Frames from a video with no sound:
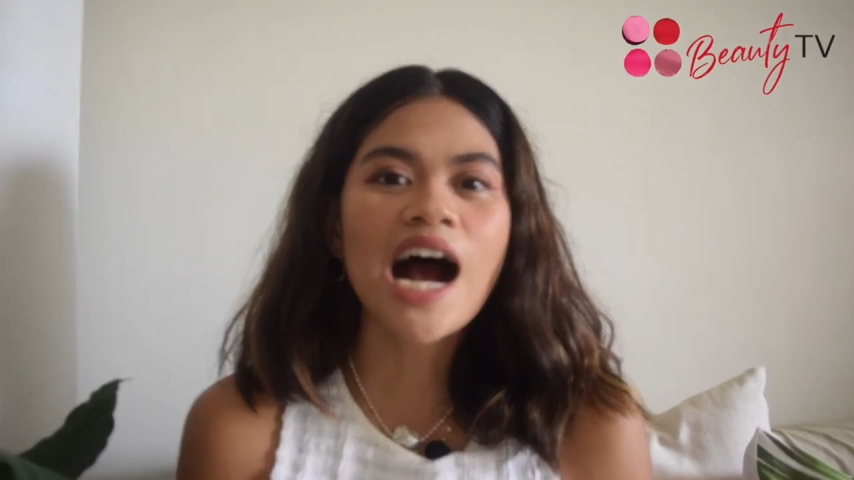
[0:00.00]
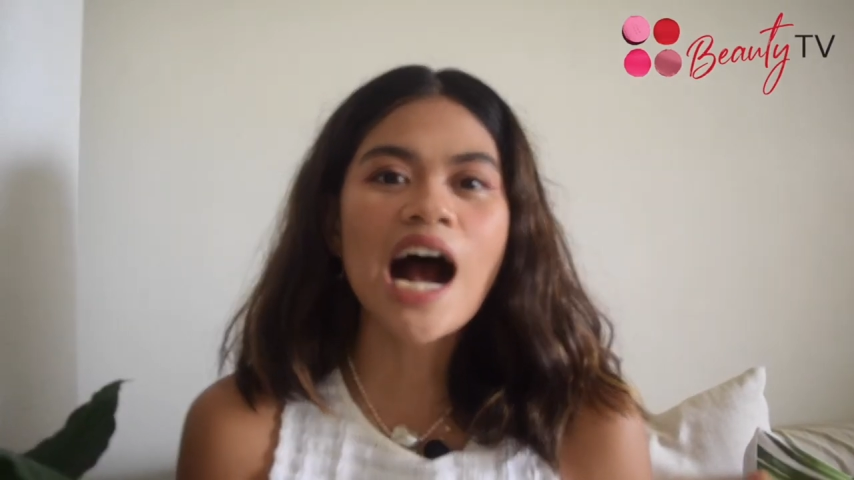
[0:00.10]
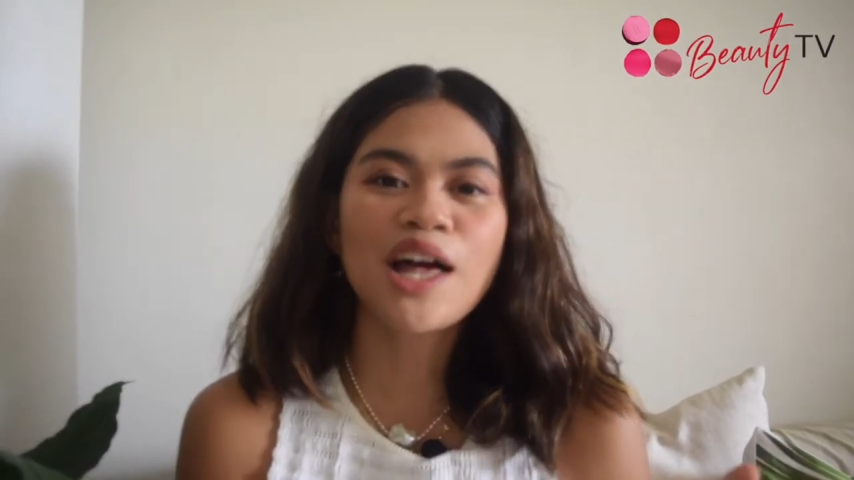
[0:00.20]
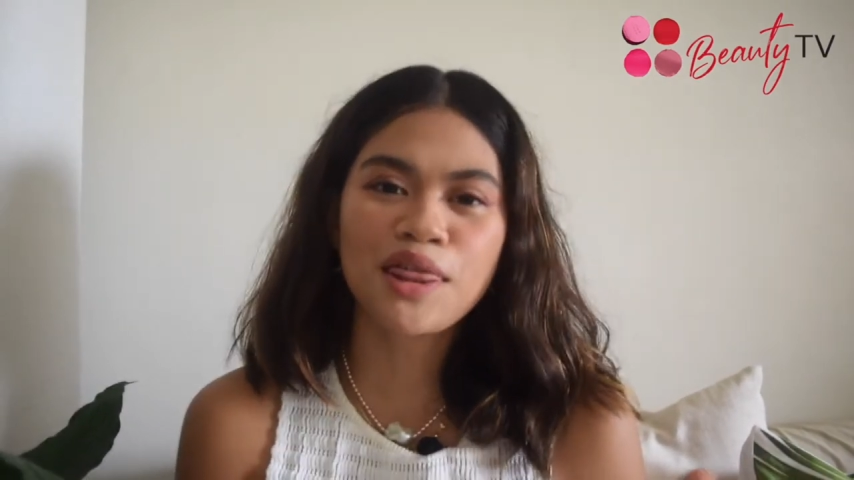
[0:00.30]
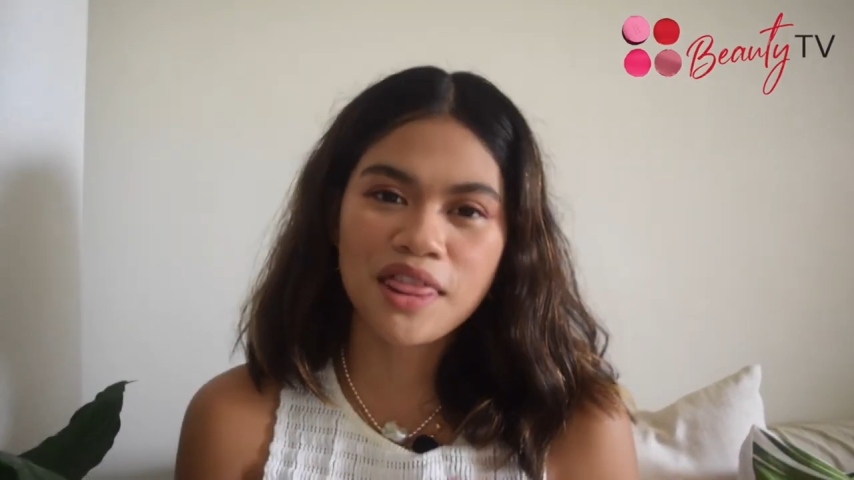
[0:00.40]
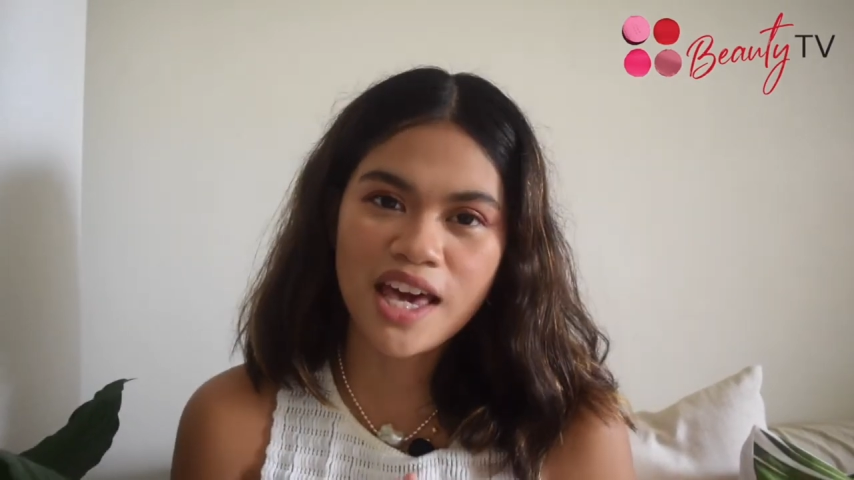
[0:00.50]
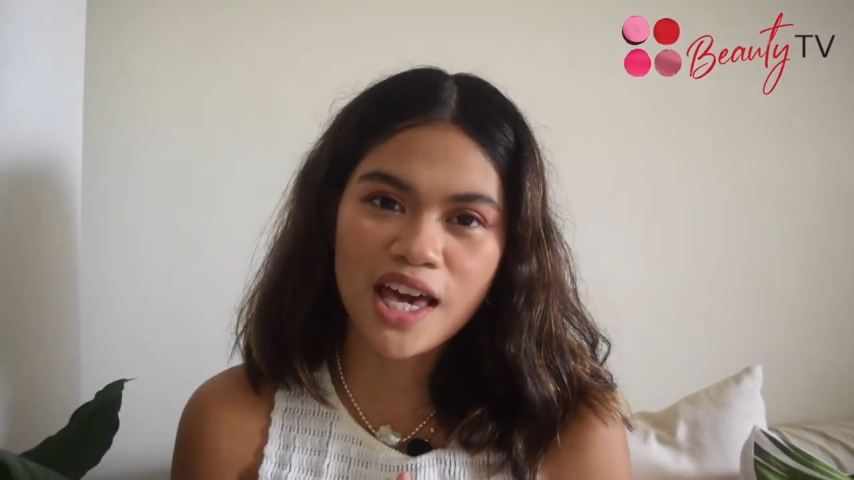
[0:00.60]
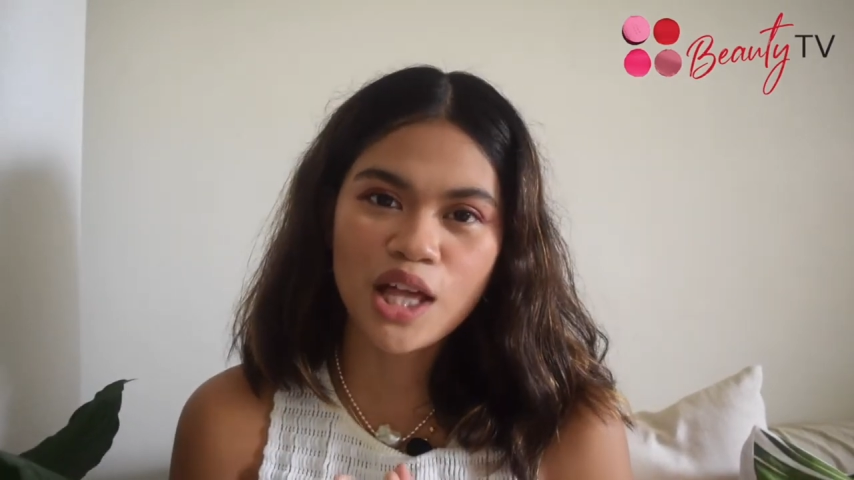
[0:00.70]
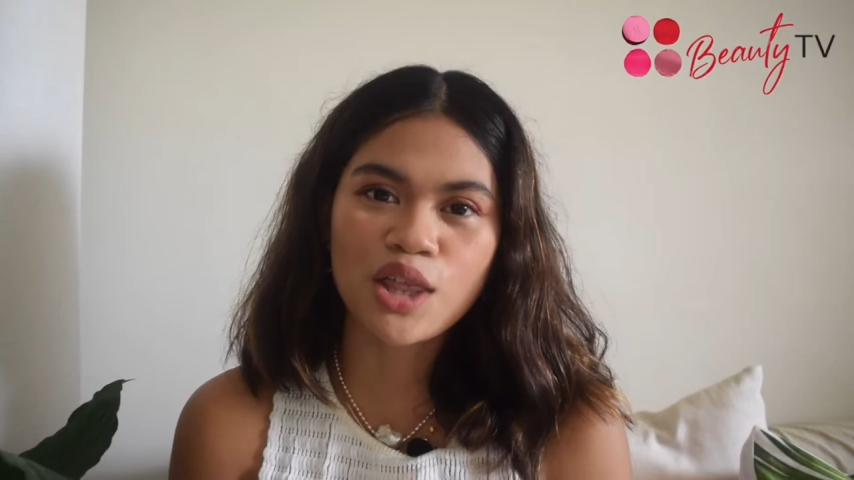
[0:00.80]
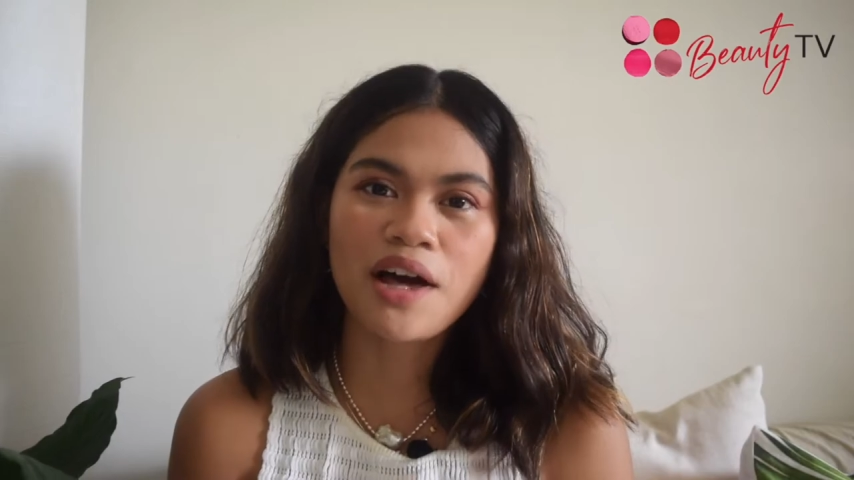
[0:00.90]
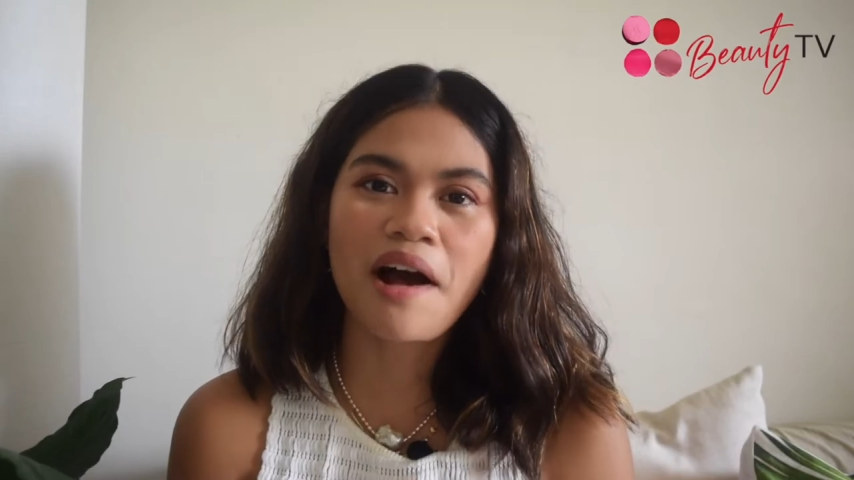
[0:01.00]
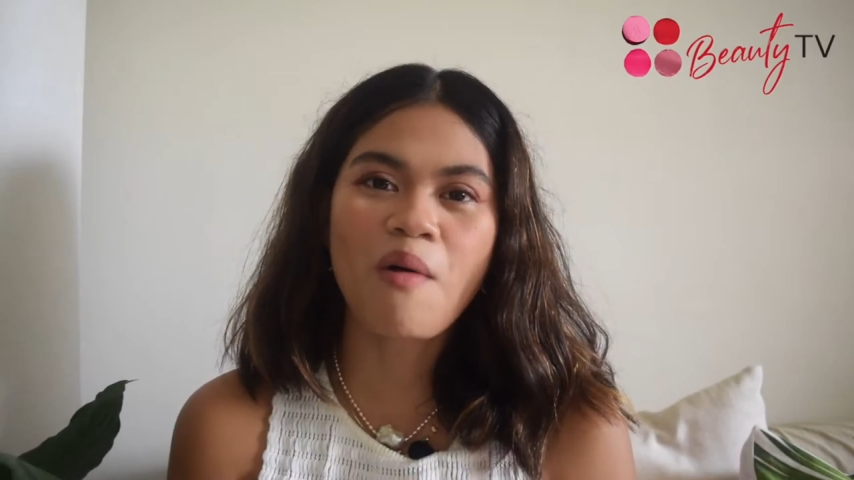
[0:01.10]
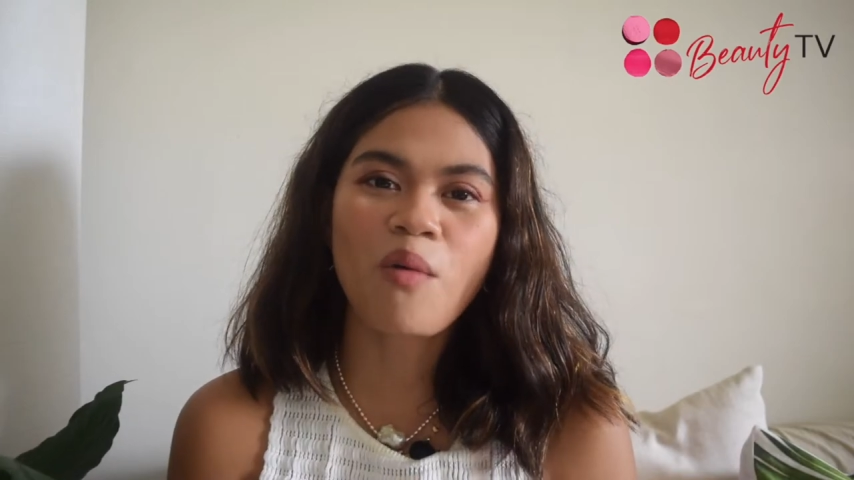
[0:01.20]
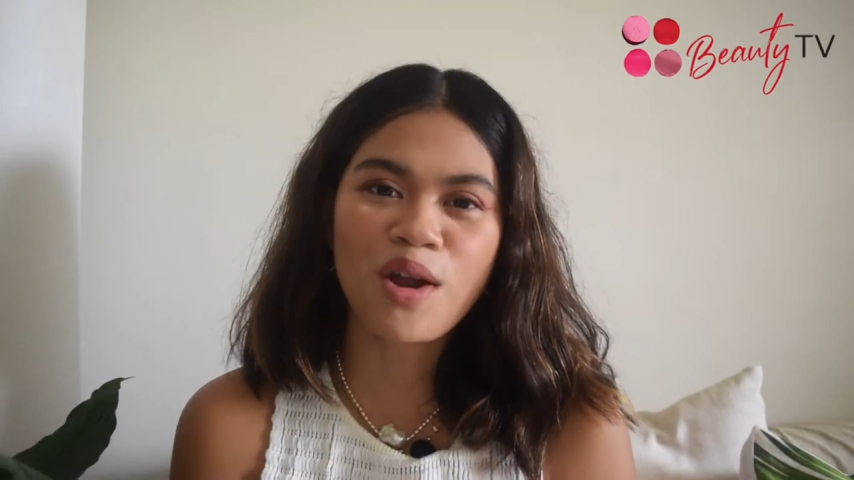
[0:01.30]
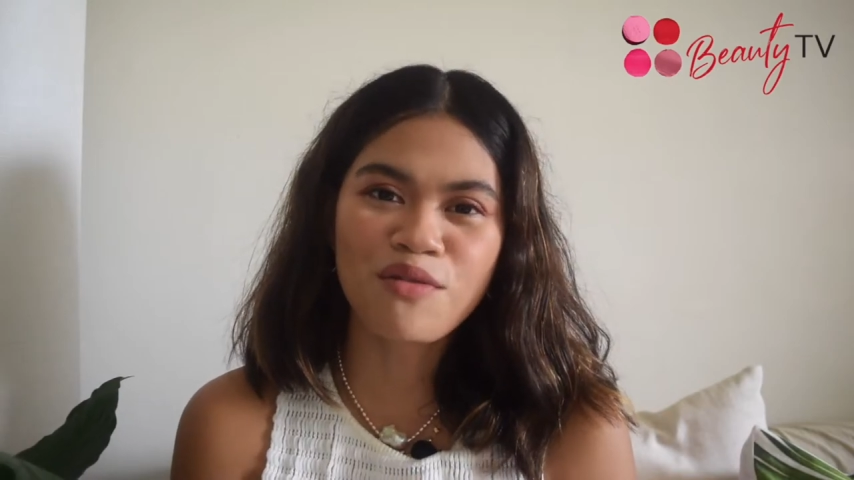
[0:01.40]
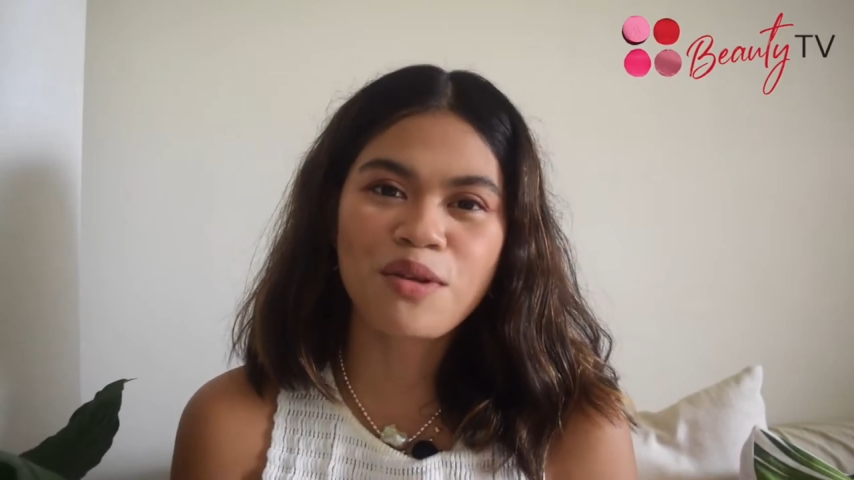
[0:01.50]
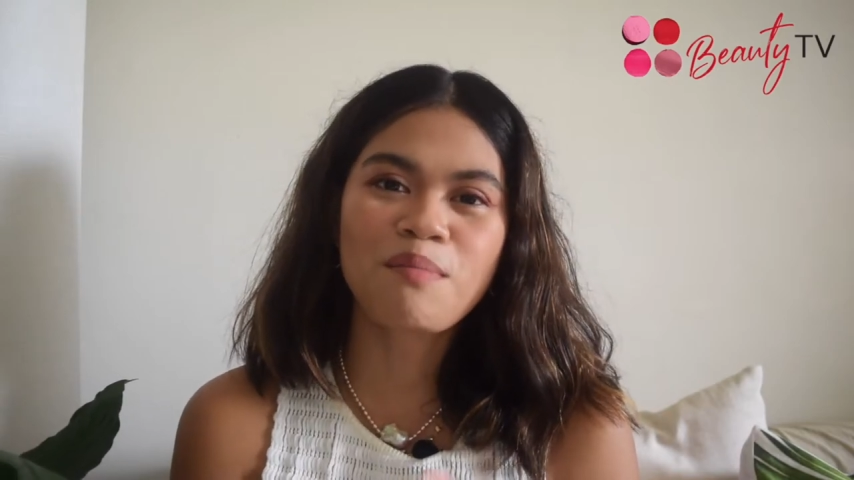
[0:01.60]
I think that one of